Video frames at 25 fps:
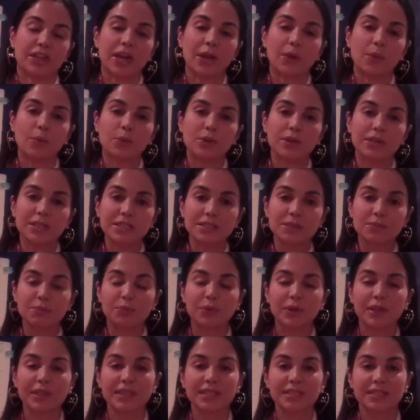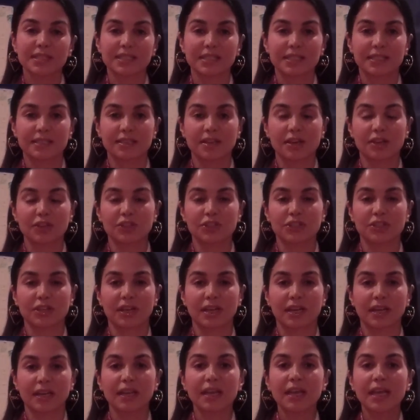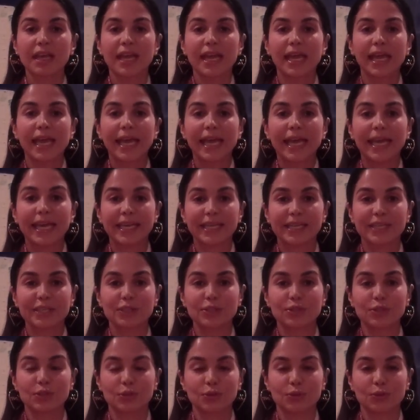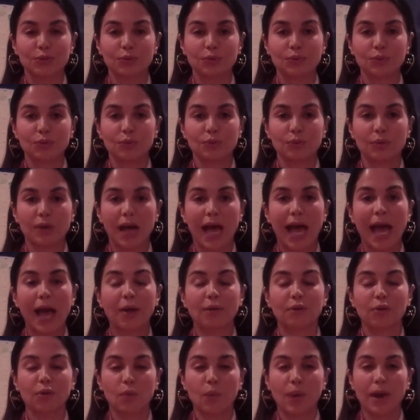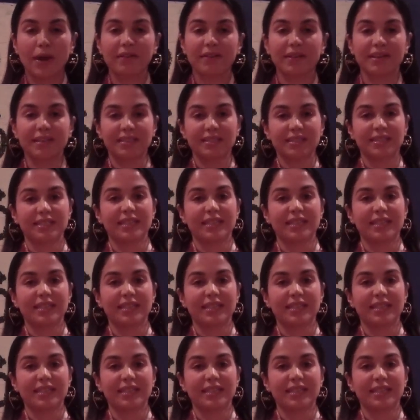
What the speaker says: And I wanted to bring this discussion into our awareness